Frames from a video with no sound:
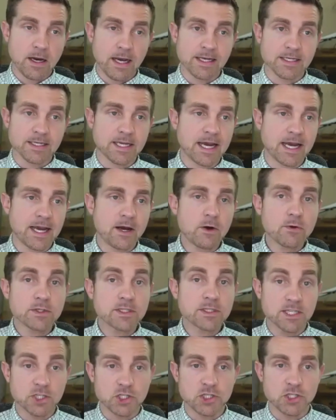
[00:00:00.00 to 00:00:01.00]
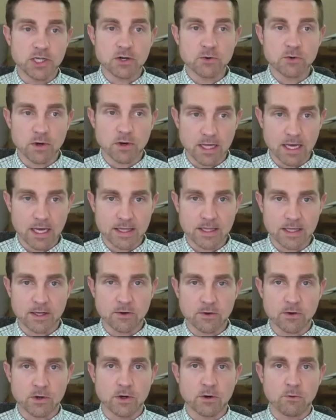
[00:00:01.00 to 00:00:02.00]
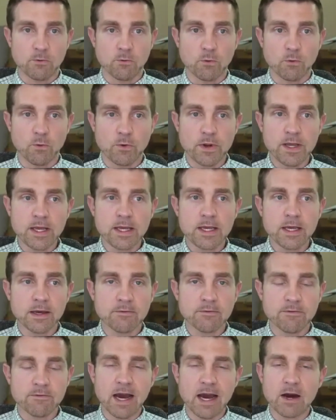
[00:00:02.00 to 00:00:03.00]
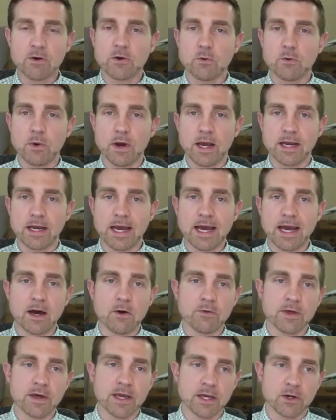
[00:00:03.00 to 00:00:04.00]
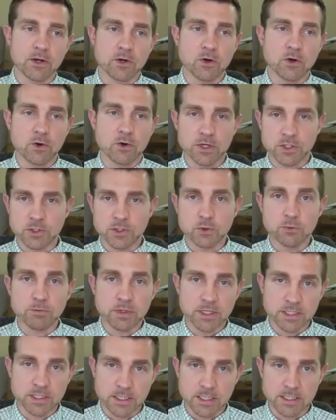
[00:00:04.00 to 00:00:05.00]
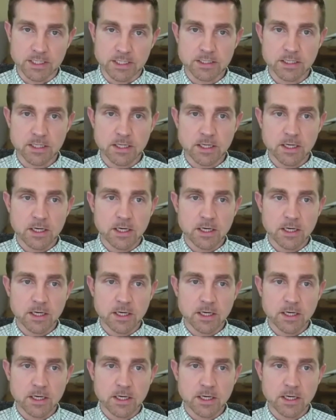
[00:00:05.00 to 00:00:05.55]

and towns in general, I think, are going to reevaluate how they encourage new business.